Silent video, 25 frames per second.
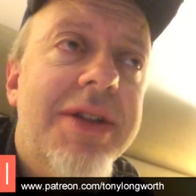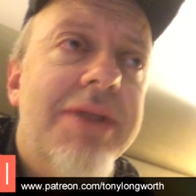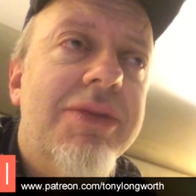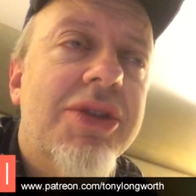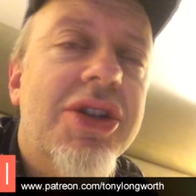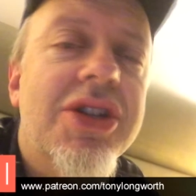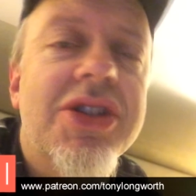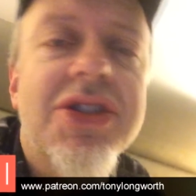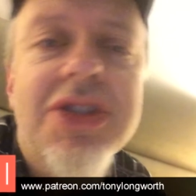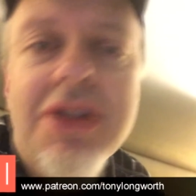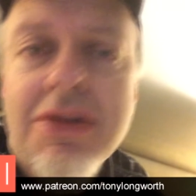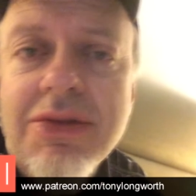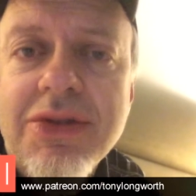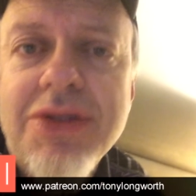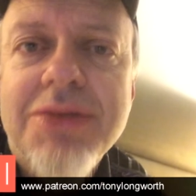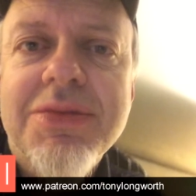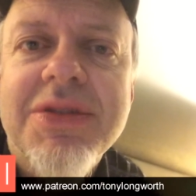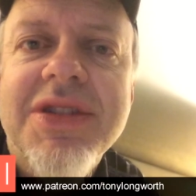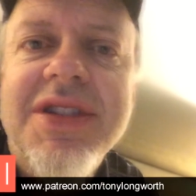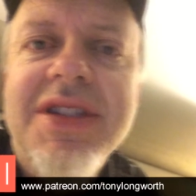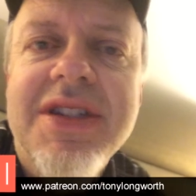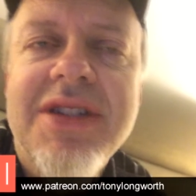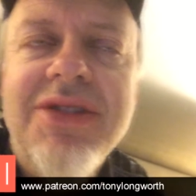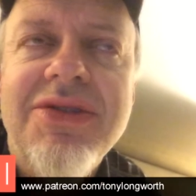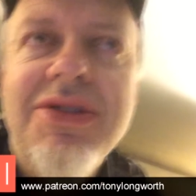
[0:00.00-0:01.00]
I'm gonna start with some
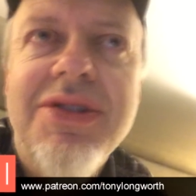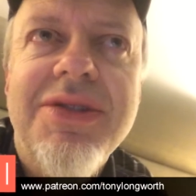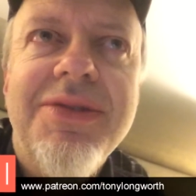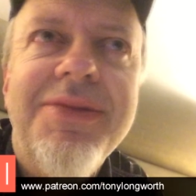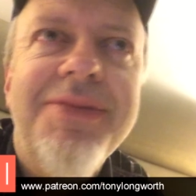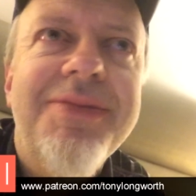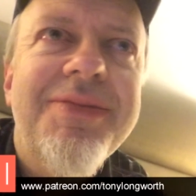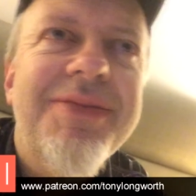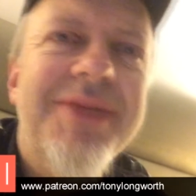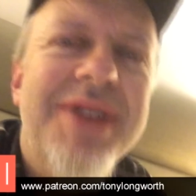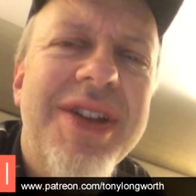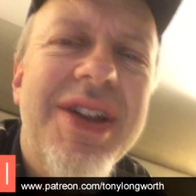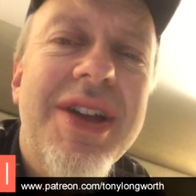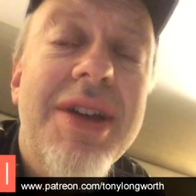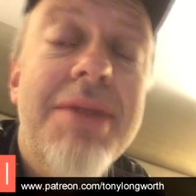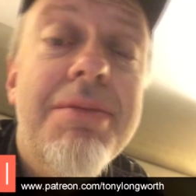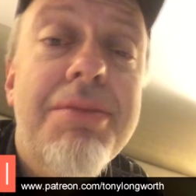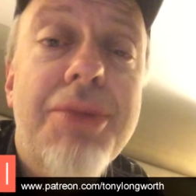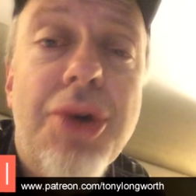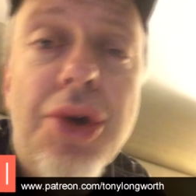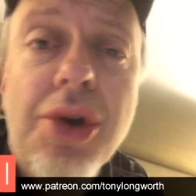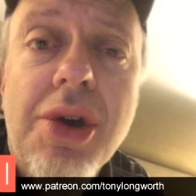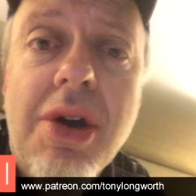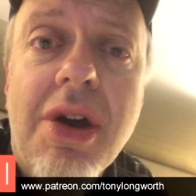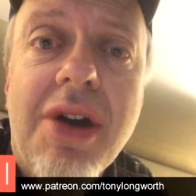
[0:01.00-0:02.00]
cereal,
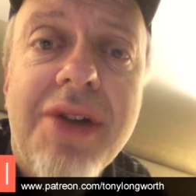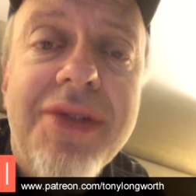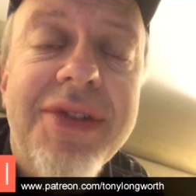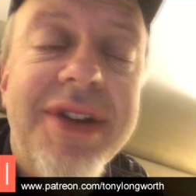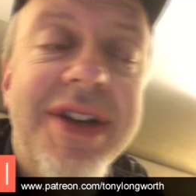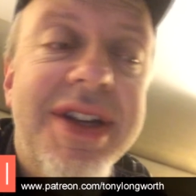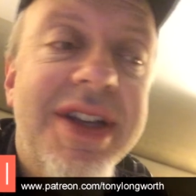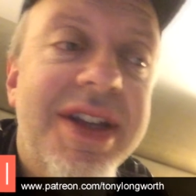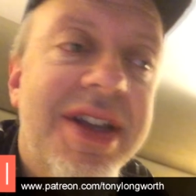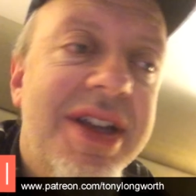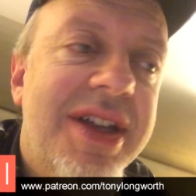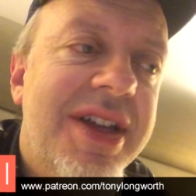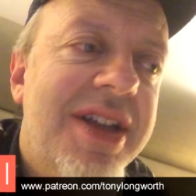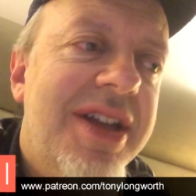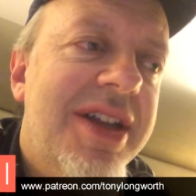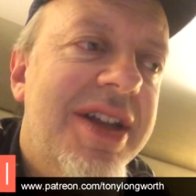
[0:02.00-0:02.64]
more coffee.